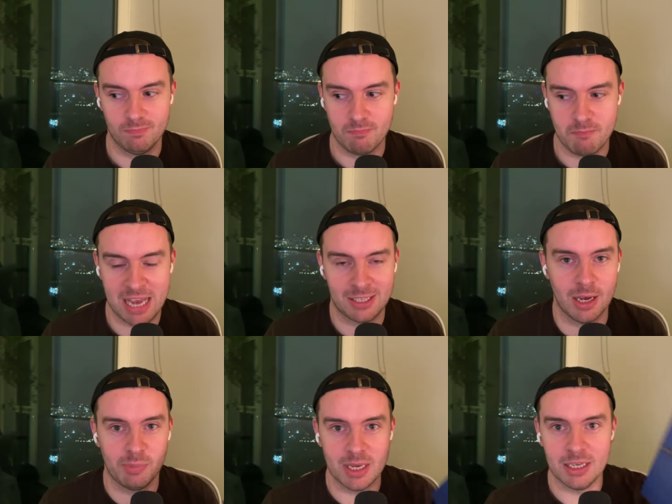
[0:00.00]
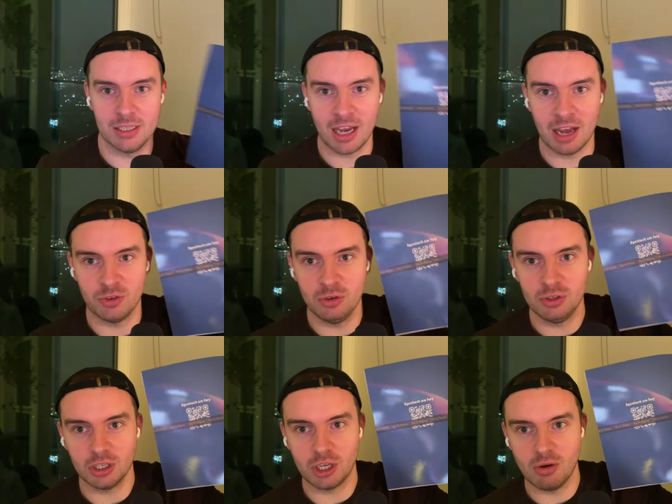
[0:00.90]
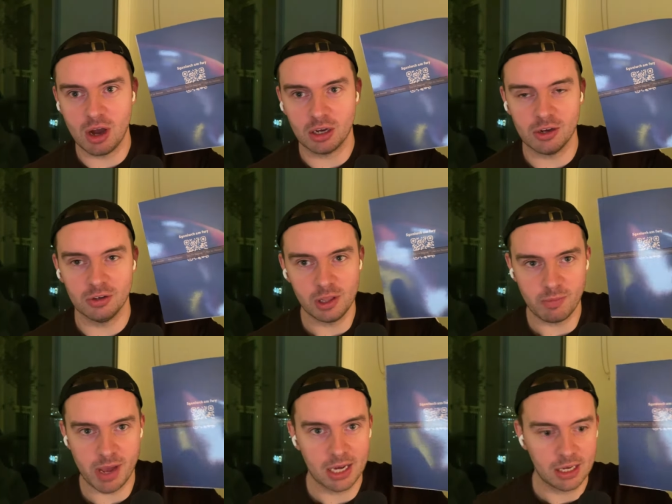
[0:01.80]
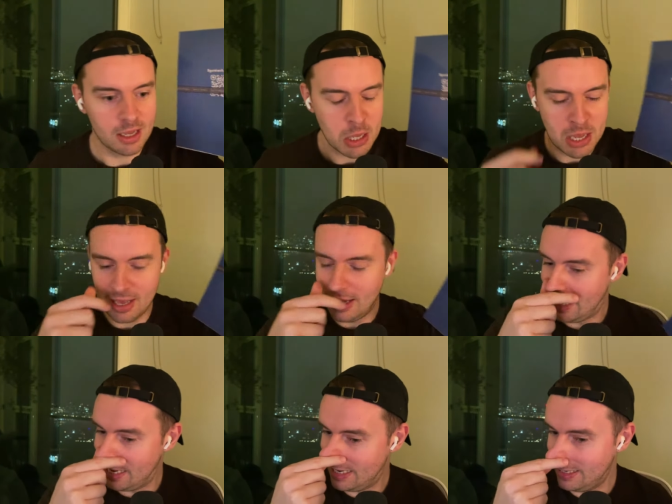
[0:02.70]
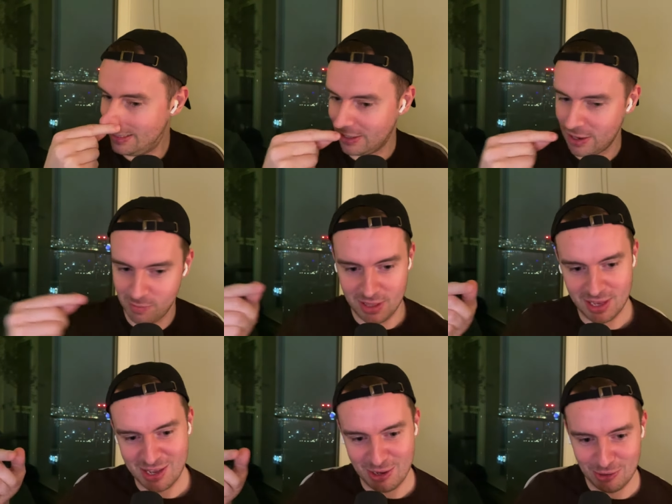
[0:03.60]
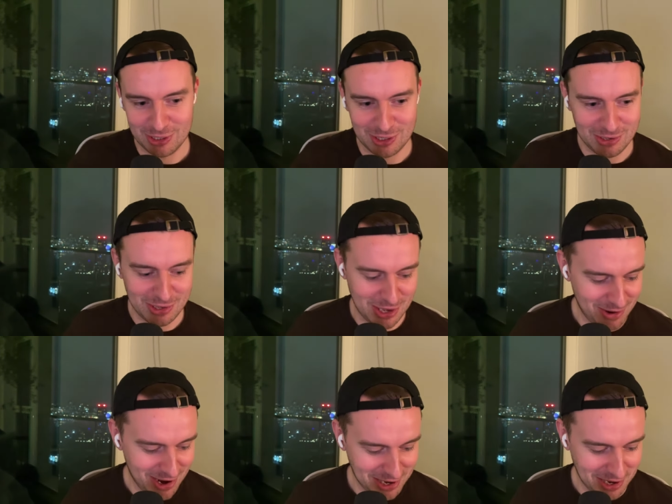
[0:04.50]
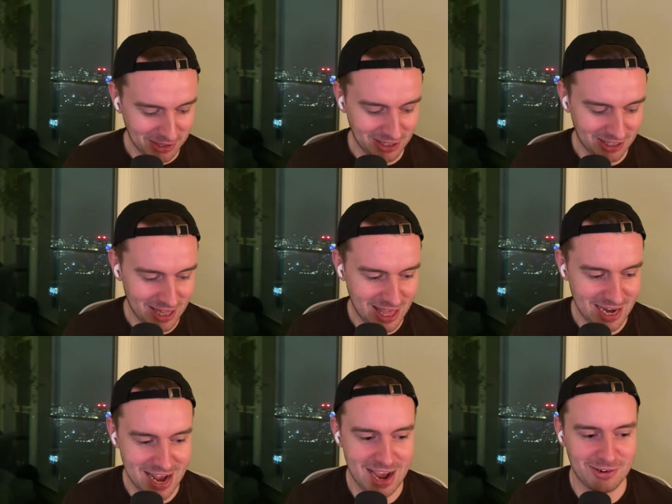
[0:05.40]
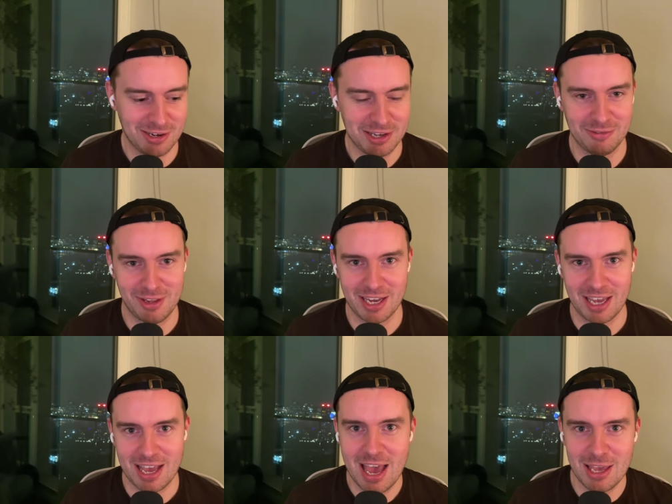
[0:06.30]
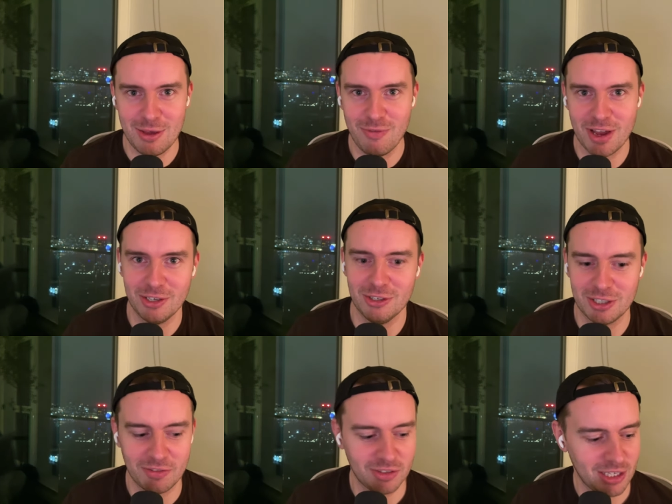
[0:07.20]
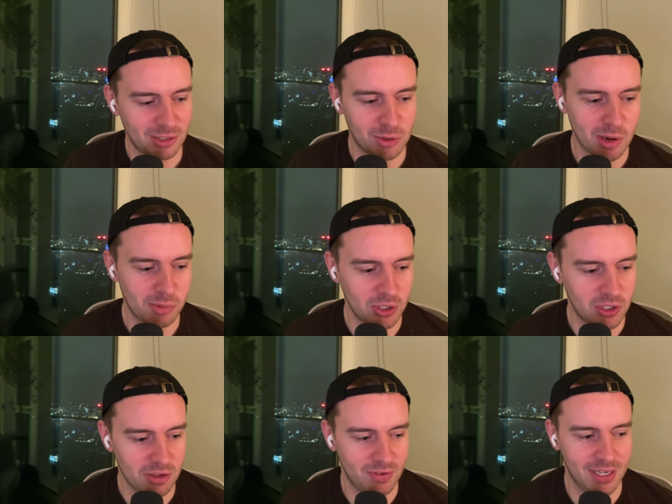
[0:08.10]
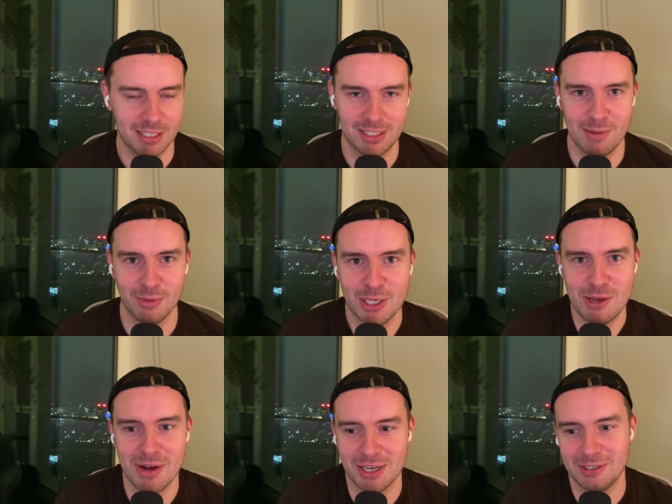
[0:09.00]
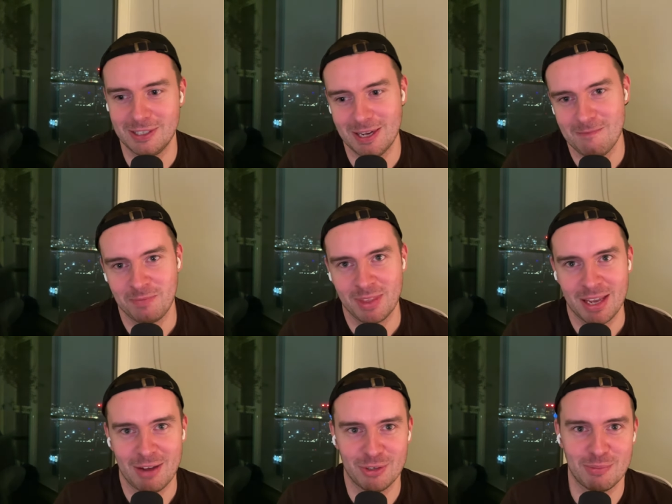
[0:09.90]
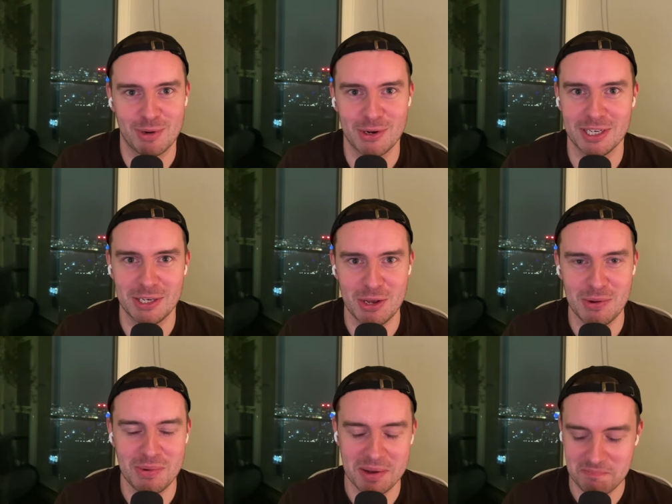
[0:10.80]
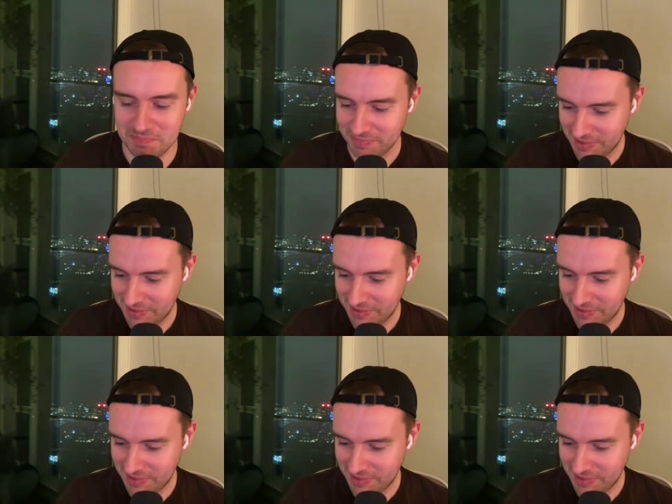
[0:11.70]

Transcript: mess up is I've used a QR code on the back. And the company that I used to do the QR codes, they now have like, hey, you've ended your seven day subscription. So they've disabled the QR code. So I've just uploaded new, um,